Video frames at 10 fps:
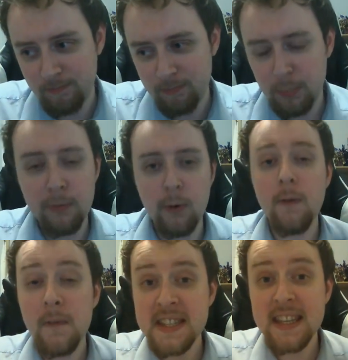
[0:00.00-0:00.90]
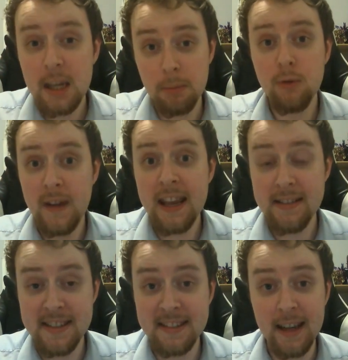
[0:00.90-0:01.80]
But for the foreseeable, they're here
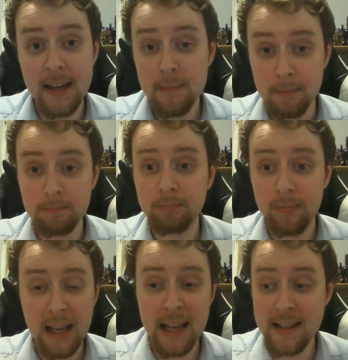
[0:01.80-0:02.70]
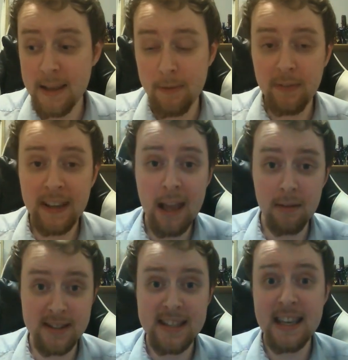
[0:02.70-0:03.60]
to stay. And everything
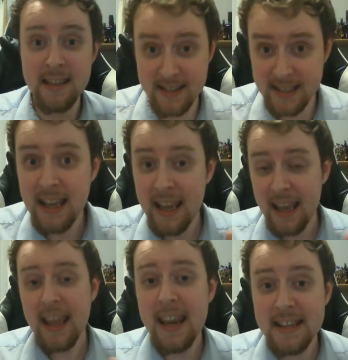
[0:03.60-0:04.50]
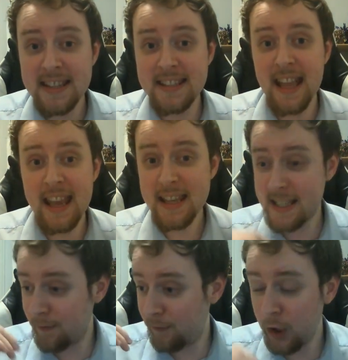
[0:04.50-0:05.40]
else is here to stay,
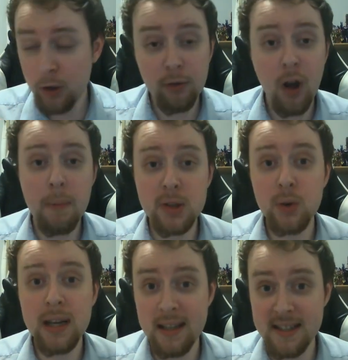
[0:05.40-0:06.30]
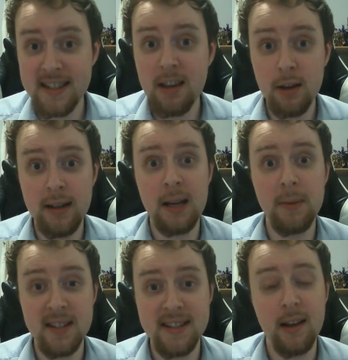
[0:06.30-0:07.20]
as few and far between as certain
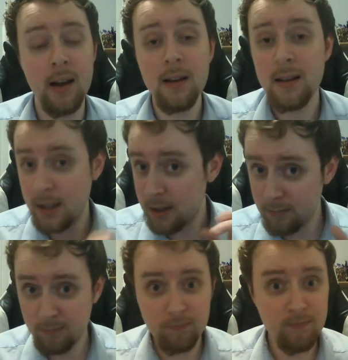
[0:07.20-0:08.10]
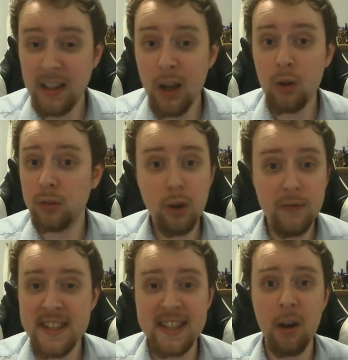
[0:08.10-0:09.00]
elements are. They're not,
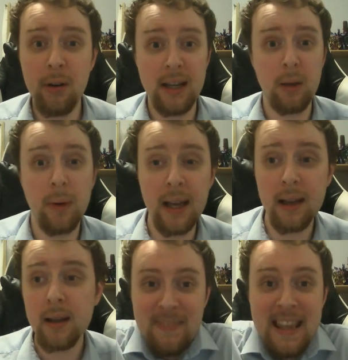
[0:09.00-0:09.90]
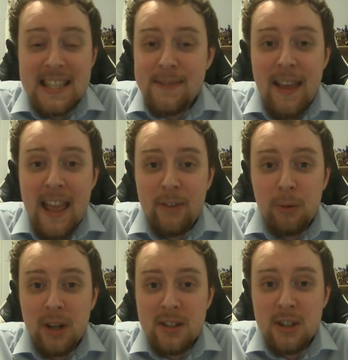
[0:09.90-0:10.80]
nothing's going anywhere. It's there if you
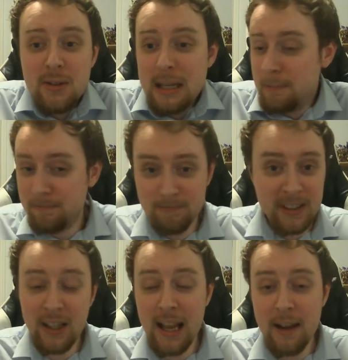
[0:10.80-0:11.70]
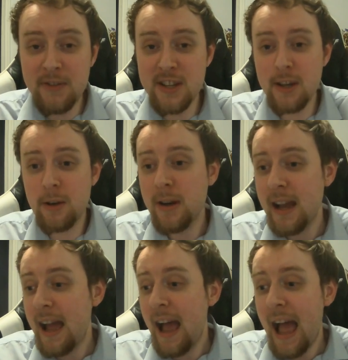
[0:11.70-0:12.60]
want to do it, you don't have to.
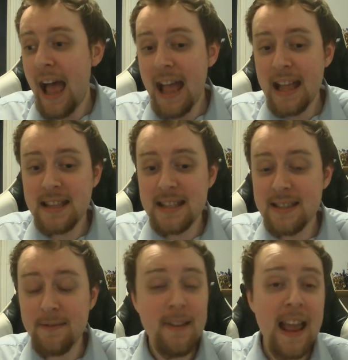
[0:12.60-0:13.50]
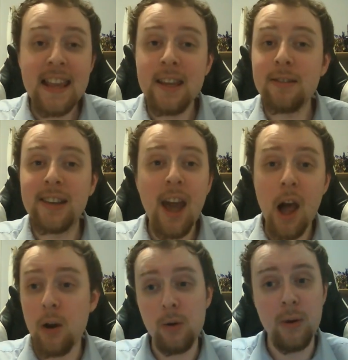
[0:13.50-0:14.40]
And there you
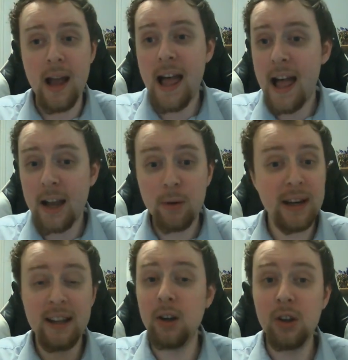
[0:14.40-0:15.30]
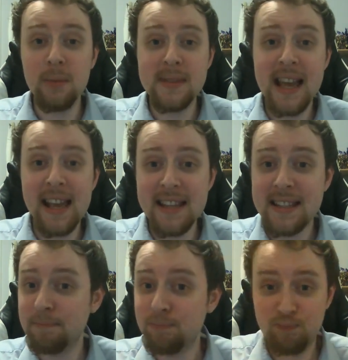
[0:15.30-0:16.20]
go. Quick little
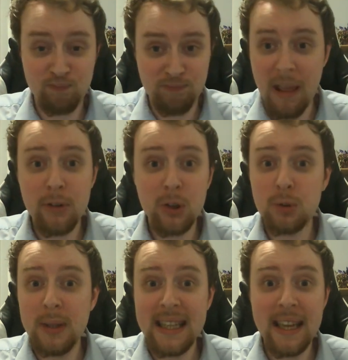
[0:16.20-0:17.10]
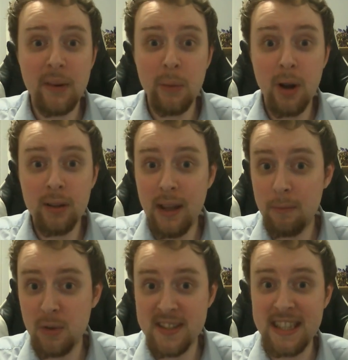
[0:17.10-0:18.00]
update. Have a good week, everyone,
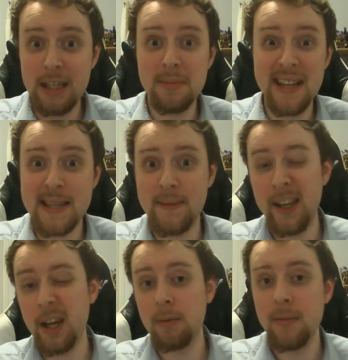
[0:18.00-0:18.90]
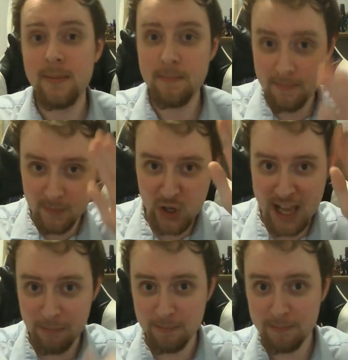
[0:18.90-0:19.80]
and we'll see you in the next video. Ciao.